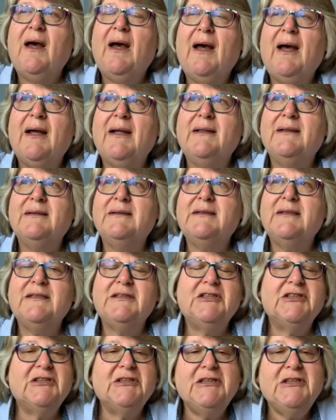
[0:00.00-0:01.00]
and
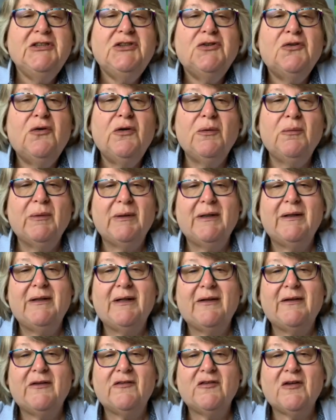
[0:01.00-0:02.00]
just enjoy one another's